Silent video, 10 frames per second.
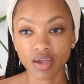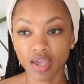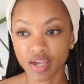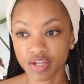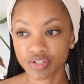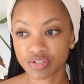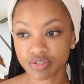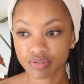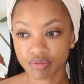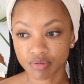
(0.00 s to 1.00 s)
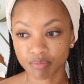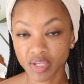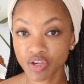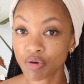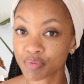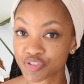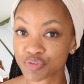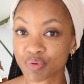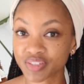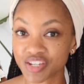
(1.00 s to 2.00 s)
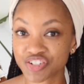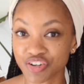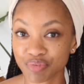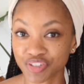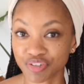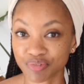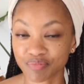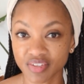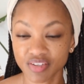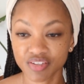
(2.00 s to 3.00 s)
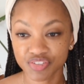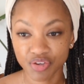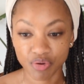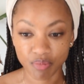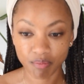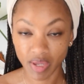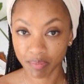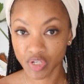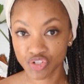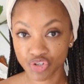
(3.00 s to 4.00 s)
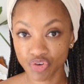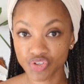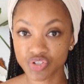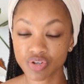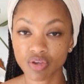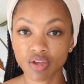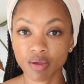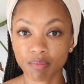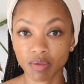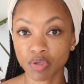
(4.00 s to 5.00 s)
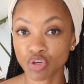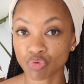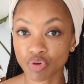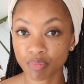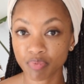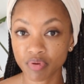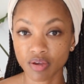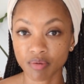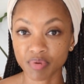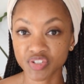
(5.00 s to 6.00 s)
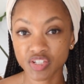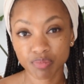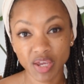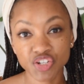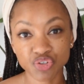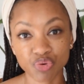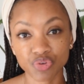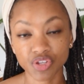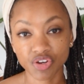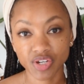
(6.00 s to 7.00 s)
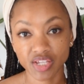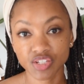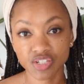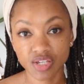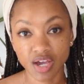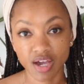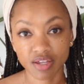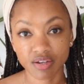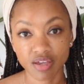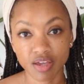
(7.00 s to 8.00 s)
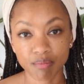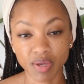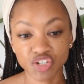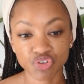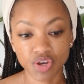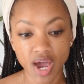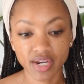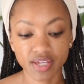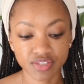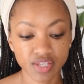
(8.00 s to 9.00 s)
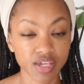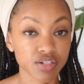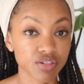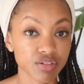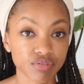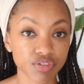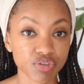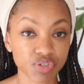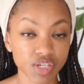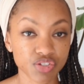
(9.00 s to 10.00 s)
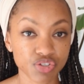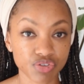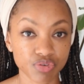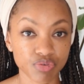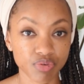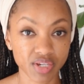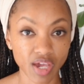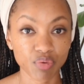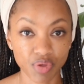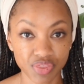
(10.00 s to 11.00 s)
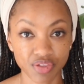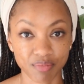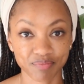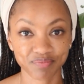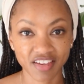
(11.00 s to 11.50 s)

and being open to what they share with you. So maybe a church, maybe a group, but just make sure they're connected to God. Make sure God has said you need to connect with them.